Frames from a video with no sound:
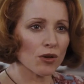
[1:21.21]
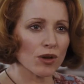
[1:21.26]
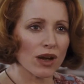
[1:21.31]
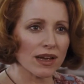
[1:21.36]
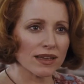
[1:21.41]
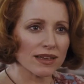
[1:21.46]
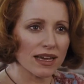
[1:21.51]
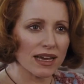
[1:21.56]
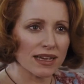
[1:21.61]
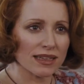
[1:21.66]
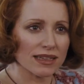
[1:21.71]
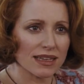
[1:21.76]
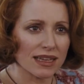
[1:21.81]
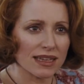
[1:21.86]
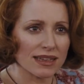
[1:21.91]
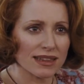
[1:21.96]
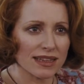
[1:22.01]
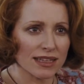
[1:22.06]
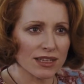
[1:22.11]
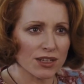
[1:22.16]
I, I, I,
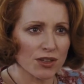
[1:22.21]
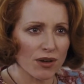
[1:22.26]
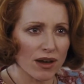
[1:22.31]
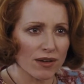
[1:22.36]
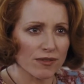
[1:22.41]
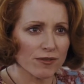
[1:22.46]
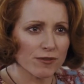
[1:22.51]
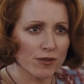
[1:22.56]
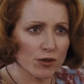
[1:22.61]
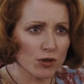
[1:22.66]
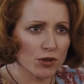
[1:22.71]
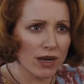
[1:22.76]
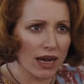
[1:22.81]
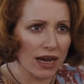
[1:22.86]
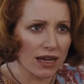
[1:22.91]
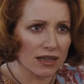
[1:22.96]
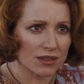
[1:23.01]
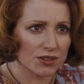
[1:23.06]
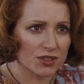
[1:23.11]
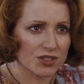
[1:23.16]
think you have food
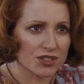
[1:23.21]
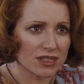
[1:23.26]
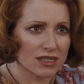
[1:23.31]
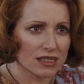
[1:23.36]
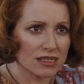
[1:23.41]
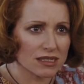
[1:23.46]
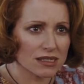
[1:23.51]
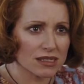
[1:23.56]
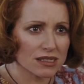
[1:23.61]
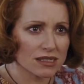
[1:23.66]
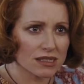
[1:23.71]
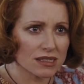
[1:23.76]
allergies.